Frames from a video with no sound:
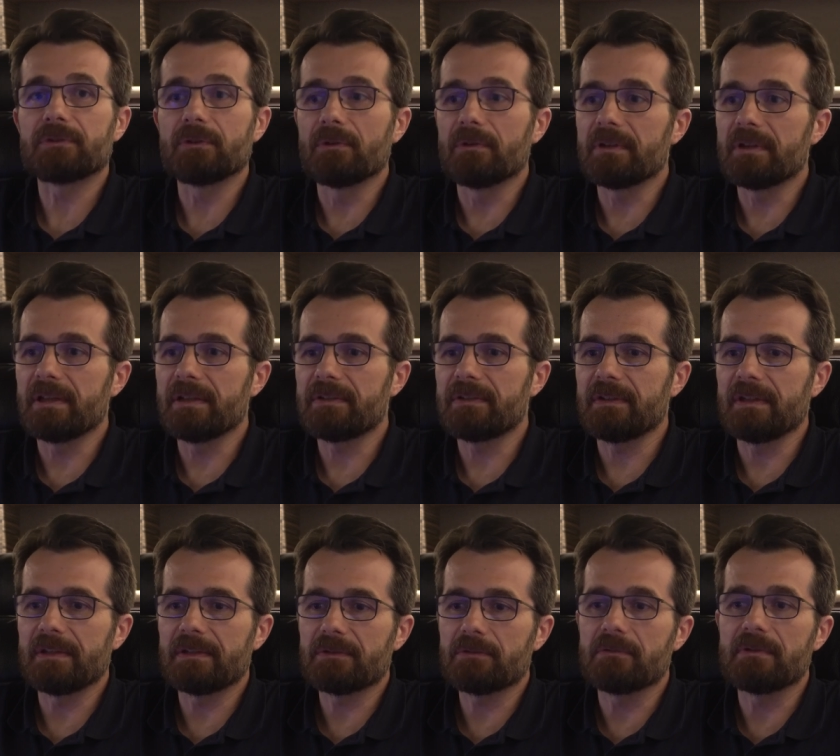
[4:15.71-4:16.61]
So it,
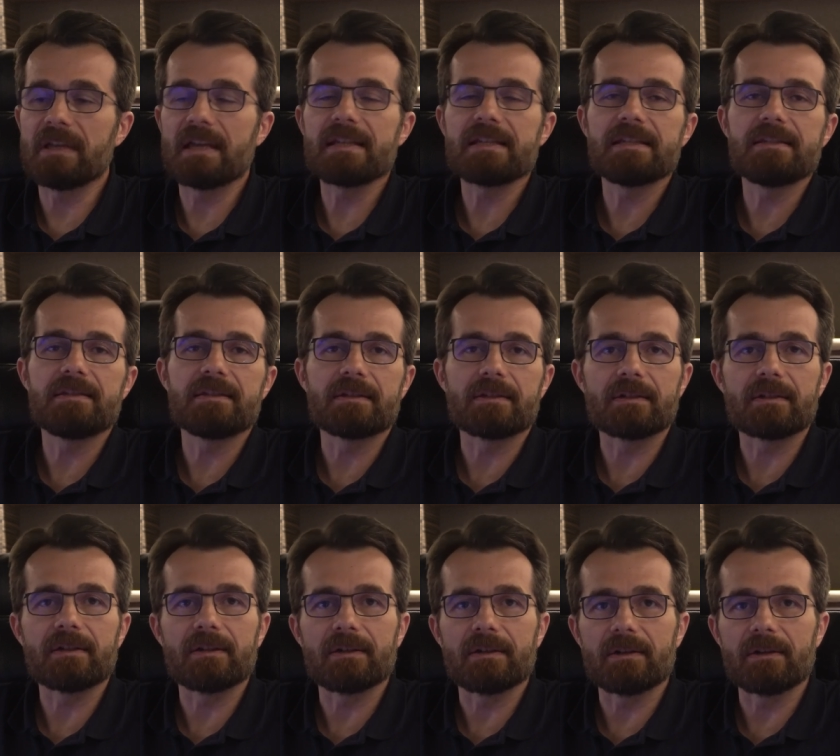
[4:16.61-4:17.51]
it created
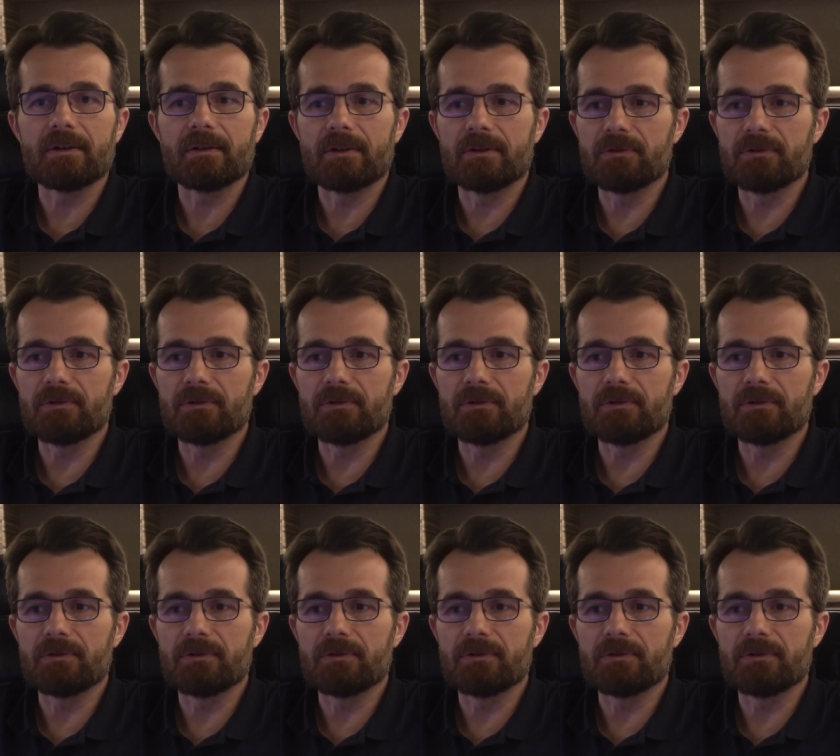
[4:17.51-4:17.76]
a,